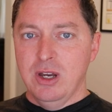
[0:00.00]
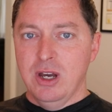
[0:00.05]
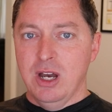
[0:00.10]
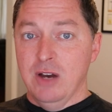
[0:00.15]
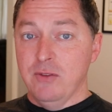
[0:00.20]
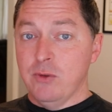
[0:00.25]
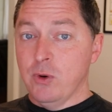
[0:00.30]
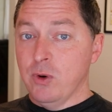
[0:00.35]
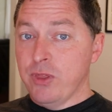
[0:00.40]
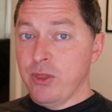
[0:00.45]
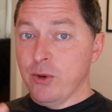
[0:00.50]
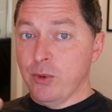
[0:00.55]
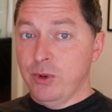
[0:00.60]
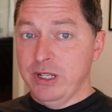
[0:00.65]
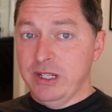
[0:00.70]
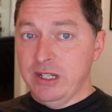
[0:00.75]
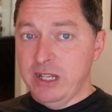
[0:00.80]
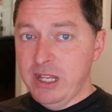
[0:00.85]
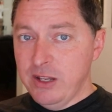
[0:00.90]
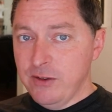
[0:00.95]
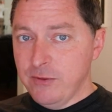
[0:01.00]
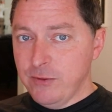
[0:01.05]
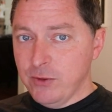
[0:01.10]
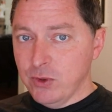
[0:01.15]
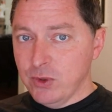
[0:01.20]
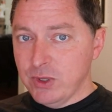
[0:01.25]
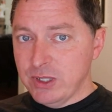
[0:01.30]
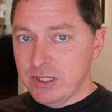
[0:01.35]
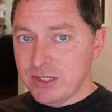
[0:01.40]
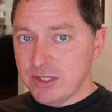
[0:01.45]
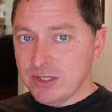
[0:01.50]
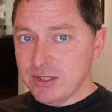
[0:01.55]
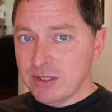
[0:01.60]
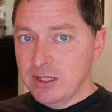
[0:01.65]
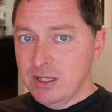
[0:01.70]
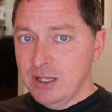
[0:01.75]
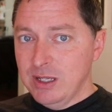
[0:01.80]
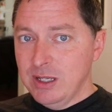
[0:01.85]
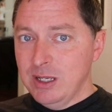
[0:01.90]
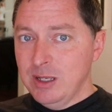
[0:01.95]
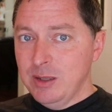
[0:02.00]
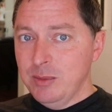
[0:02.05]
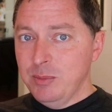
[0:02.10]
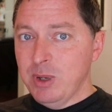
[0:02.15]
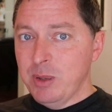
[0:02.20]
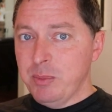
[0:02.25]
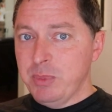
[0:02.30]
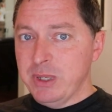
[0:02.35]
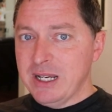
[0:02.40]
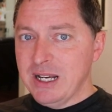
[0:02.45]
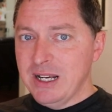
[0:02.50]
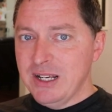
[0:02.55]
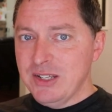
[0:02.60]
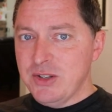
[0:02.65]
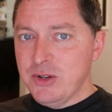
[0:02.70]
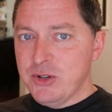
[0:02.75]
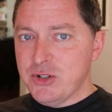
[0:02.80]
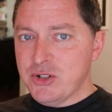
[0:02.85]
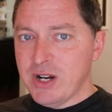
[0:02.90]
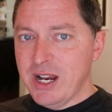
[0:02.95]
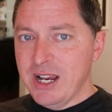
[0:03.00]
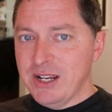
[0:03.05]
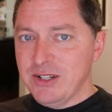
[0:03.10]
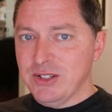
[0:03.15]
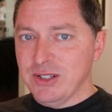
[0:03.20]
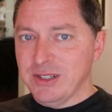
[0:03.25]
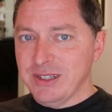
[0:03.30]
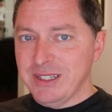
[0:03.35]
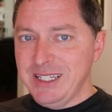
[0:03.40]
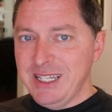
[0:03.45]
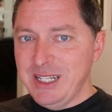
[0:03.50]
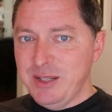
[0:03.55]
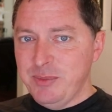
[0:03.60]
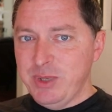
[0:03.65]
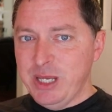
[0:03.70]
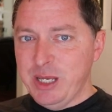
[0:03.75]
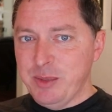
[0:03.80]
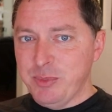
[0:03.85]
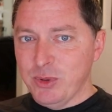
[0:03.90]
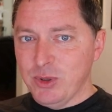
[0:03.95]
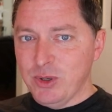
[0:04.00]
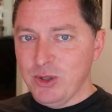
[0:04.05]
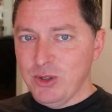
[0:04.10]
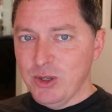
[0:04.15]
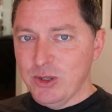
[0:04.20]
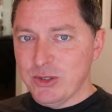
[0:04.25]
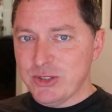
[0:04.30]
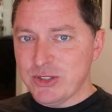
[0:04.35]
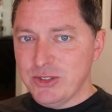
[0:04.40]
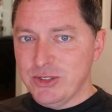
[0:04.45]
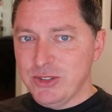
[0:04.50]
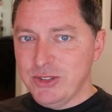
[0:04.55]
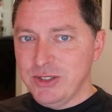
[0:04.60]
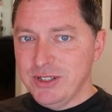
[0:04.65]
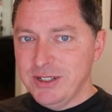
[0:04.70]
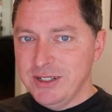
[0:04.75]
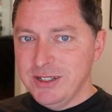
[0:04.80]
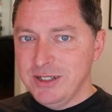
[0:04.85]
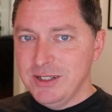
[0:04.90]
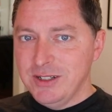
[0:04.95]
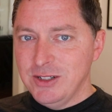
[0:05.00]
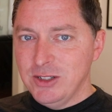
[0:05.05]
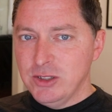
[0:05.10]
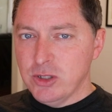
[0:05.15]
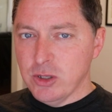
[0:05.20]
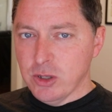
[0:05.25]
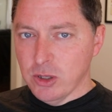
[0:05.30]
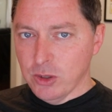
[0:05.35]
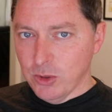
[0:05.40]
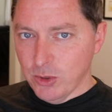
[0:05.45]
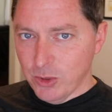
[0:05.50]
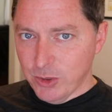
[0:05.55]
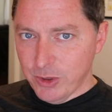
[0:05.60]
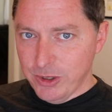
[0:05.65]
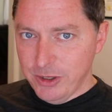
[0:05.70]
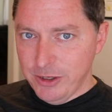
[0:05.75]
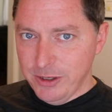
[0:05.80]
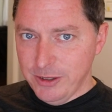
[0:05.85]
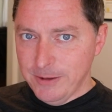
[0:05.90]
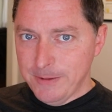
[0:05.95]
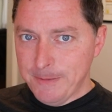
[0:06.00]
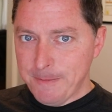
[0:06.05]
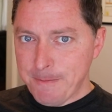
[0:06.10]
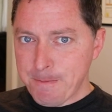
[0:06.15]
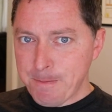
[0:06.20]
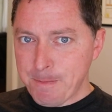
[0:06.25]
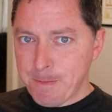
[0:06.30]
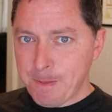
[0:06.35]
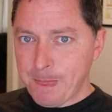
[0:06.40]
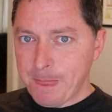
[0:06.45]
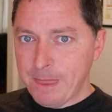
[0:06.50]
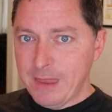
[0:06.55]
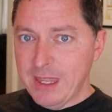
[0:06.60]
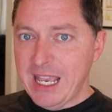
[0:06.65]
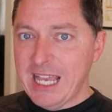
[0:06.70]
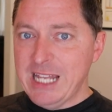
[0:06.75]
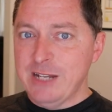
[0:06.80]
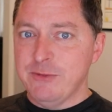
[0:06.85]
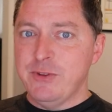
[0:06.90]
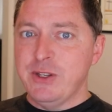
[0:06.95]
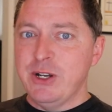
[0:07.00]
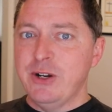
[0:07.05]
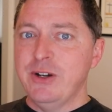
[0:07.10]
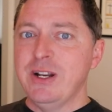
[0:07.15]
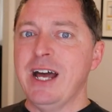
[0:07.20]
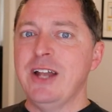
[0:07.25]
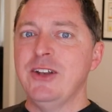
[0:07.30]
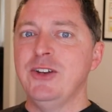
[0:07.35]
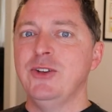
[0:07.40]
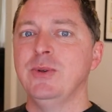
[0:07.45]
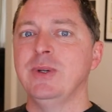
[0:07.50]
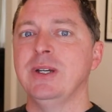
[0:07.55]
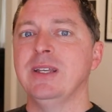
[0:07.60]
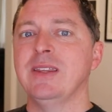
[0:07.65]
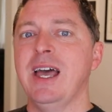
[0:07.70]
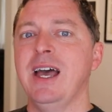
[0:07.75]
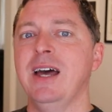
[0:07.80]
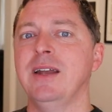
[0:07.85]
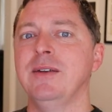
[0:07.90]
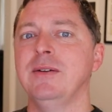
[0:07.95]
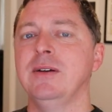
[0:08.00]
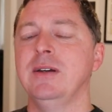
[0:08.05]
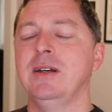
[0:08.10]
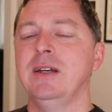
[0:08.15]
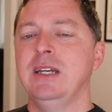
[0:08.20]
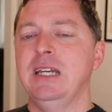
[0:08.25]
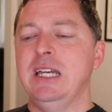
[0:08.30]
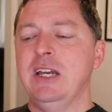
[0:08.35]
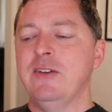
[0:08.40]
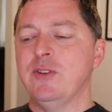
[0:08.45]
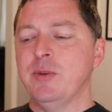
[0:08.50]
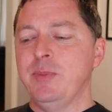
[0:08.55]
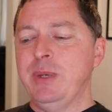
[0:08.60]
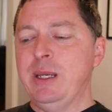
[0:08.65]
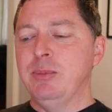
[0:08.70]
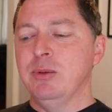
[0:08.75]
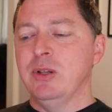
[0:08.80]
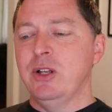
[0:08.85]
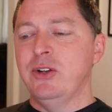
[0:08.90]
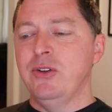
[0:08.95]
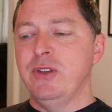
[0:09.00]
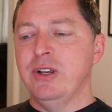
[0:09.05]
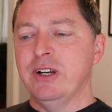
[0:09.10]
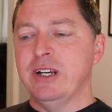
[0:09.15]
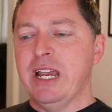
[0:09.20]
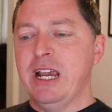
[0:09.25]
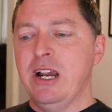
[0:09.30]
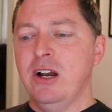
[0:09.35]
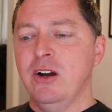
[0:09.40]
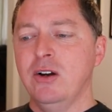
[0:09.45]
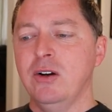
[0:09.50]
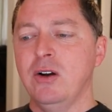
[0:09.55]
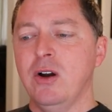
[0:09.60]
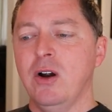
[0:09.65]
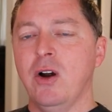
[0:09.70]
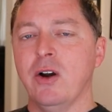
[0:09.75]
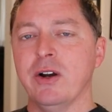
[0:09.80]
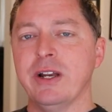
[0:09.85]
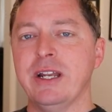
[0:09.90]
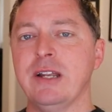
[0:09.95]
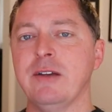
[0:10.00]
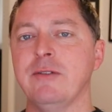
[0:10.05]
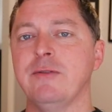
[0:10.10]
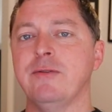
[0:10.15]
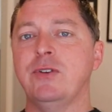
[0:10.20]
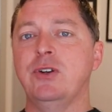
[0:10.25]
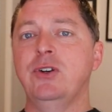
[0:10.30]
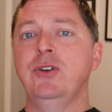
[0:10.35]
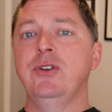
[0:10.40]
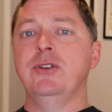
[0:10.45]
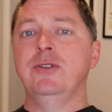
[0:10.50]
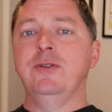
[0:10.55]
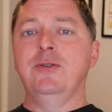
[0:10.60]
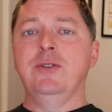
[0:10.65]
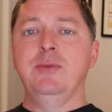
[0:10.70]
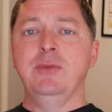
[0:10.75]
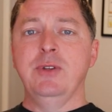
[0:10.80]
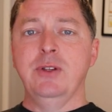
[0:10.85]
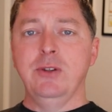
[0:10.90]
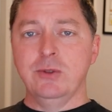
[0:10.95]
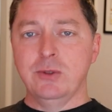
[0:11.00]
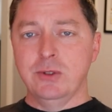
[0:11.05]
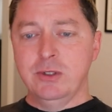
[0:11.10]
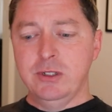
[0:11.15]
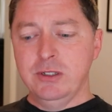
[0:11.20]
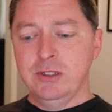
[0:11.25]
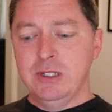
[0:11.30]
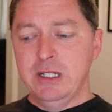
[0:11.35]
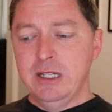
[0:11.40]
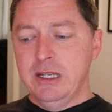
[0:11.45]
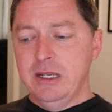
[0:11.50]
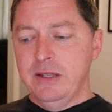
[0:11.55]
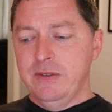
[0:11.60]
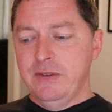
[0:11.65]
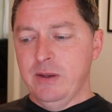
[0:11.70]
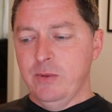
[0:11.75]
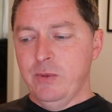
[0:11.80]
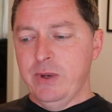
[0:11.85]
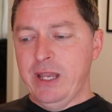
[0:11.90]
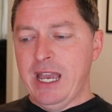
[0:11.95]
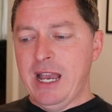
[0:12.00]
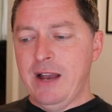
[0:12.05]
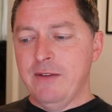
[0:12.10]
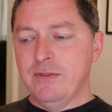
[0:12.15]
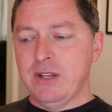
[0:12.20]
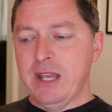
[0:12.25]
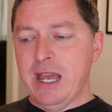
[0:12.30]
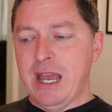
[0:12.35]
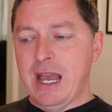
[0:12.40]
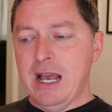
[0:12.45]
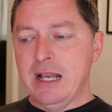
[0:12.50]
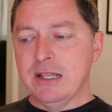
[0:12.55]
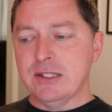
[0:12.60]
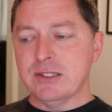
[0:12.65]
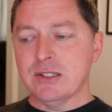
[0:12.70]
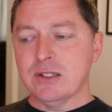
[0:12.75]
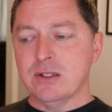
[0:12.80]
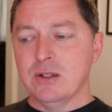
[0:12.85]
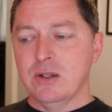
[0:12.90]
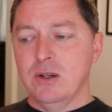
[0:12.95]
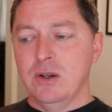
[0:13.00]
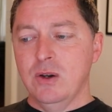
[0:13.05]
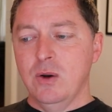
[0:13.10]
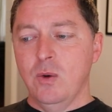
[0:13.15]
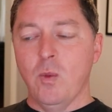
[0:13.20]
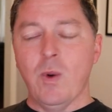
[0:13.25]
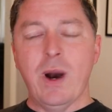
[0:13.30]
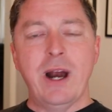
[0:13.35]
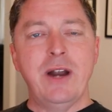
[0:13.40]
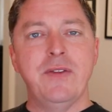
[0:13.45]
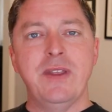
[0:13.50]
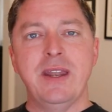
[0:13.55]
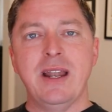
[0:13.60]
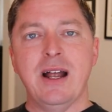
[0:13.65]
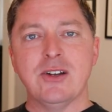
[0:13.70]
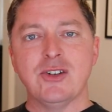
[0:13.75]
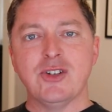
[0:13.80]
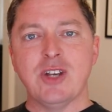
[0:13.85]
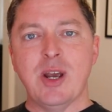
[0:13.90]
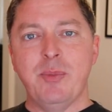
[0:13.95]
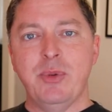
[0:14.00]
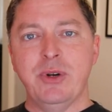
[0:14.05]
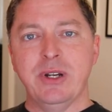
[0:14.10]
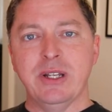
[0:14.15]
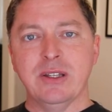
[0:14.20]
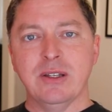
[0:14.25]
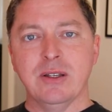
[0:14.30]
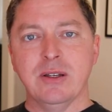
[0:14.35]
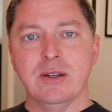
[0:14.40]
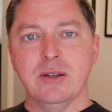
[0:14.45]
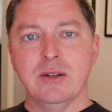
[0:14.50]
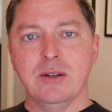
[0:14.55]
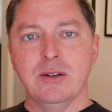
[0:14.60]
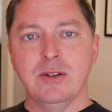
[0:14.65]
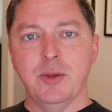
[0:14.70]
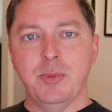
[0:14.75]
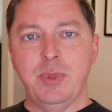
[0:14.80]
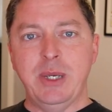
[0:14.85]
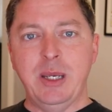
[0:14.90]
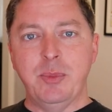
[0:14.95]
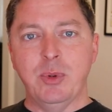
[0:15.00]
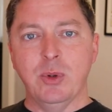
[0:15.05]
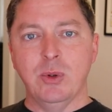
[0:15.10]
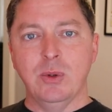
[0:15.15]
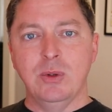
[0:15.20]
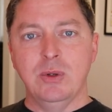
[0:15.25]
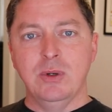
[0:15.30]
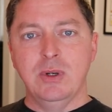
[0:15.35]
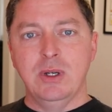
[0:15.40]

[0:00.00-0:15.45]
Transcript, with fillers: of authority and influence, but because they're trying to lead people closer to the Lord. And if they're not doing that, if the people under their care are getting further from the Lord, then we have to ask, why are they not shepherding the people?